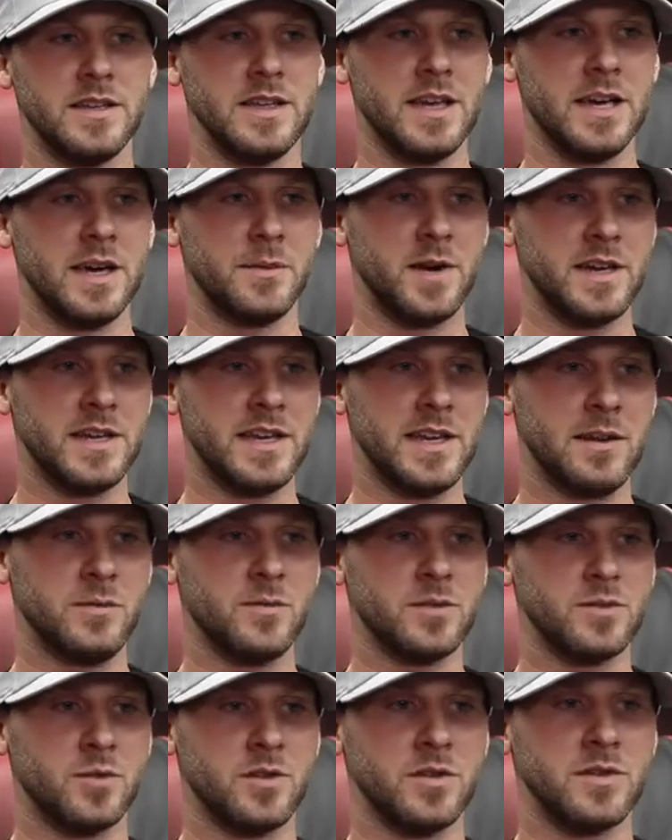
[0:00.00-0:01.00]
Yeah, my dad
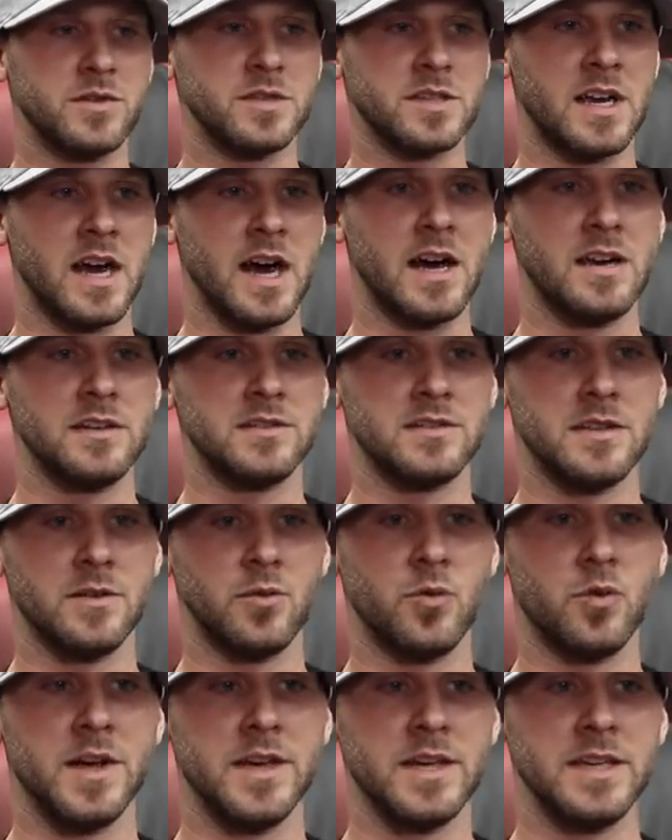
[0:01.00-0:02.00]
was one of those guys
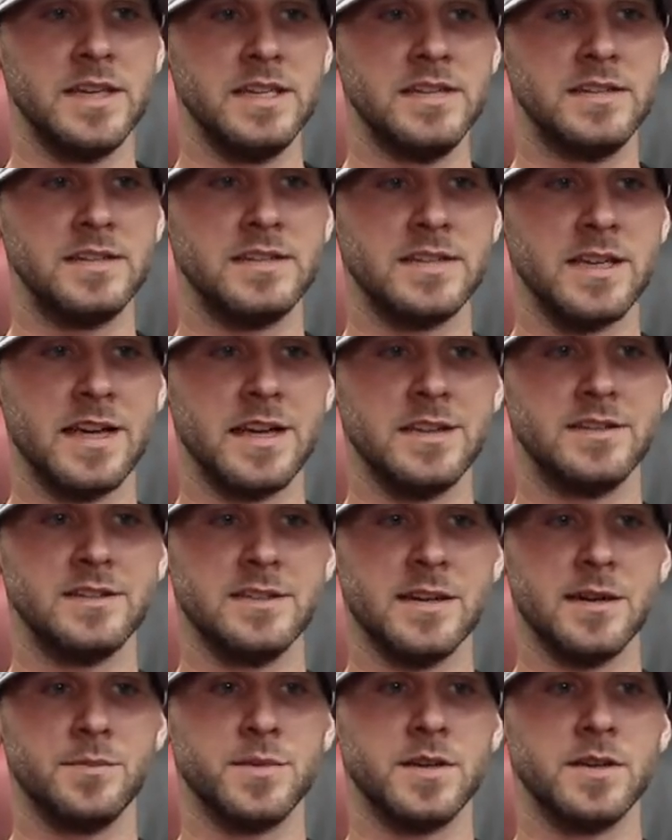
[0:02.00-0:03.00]
that when he said
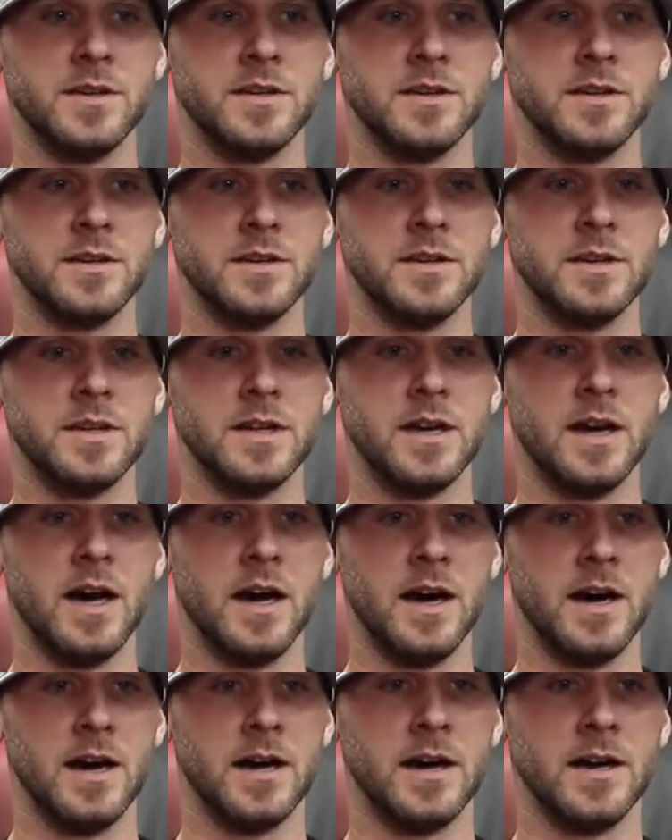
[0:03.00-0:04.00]
something,
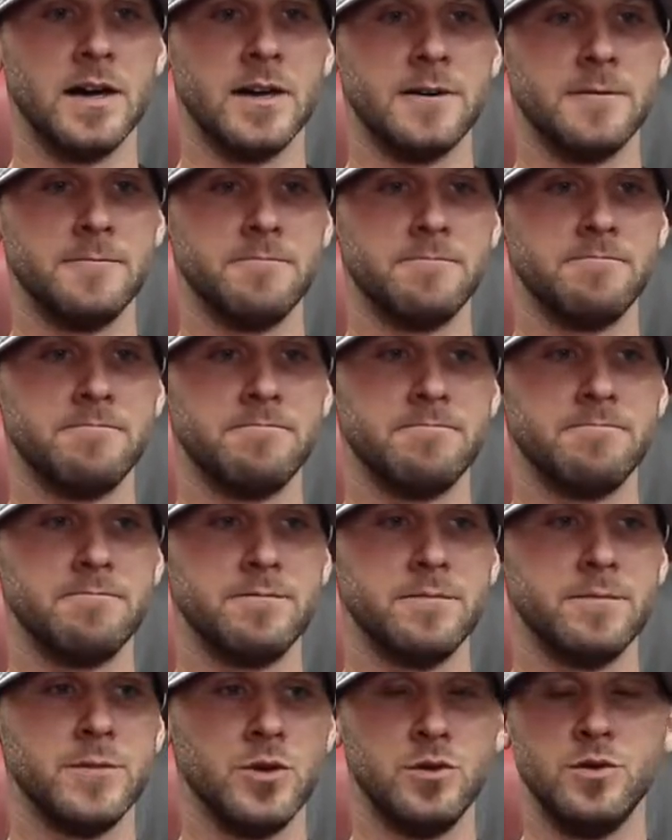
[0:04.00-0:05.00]

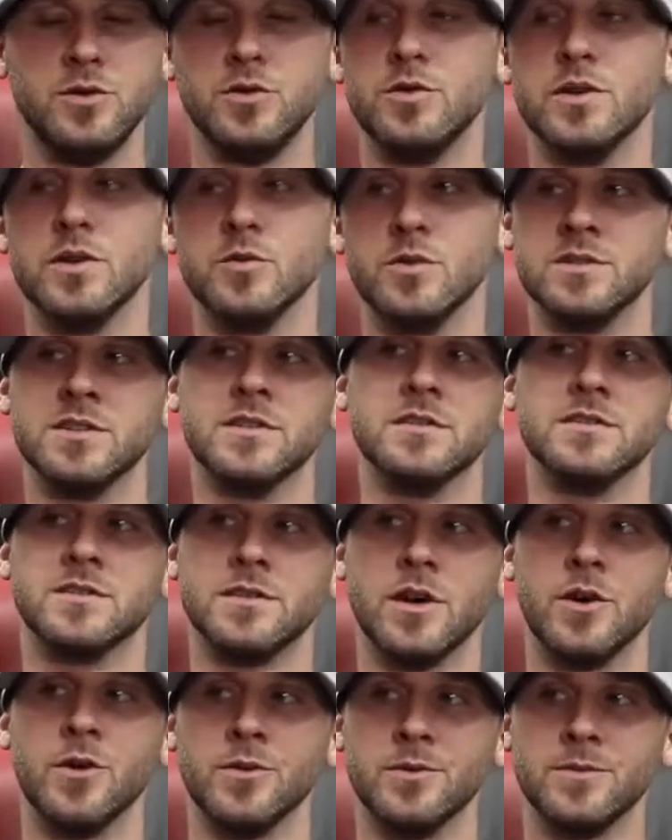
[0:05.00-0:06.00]
you knew it was in
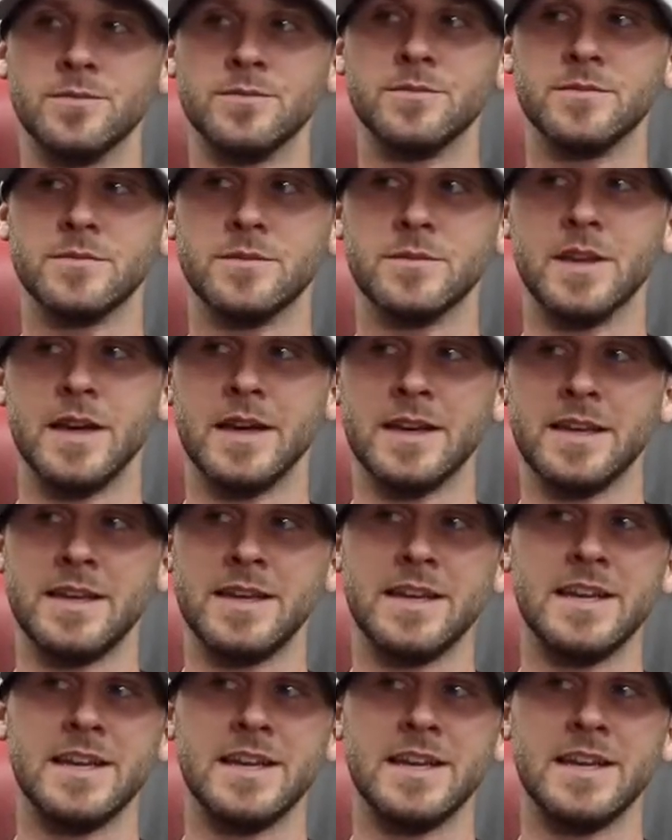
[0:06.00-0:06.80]
stone. Like